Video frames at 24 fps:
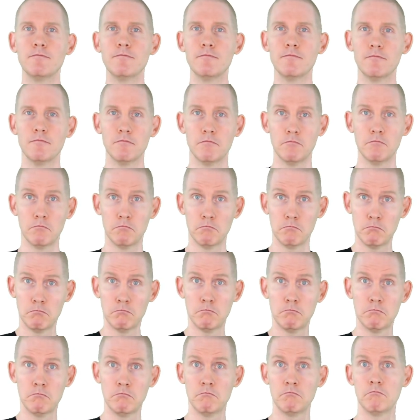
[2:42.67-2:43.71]

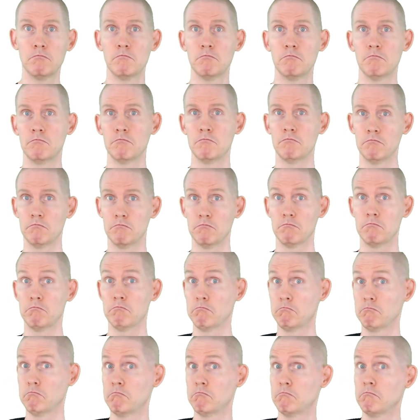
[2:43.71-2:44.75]

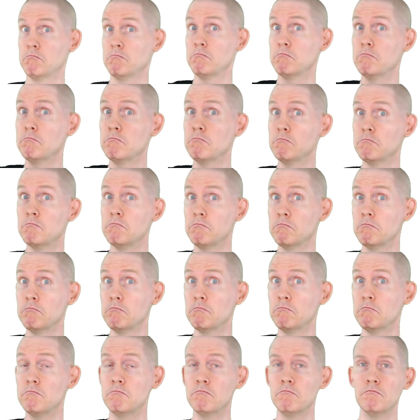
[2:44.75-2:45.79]

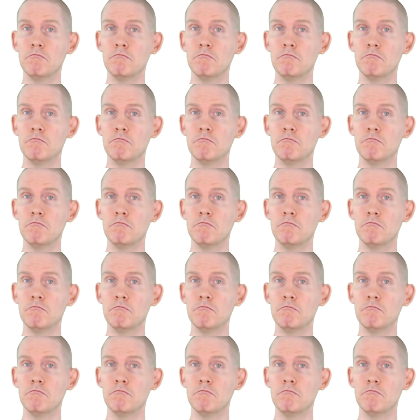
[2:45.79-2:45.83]
No one is speaking in this clip.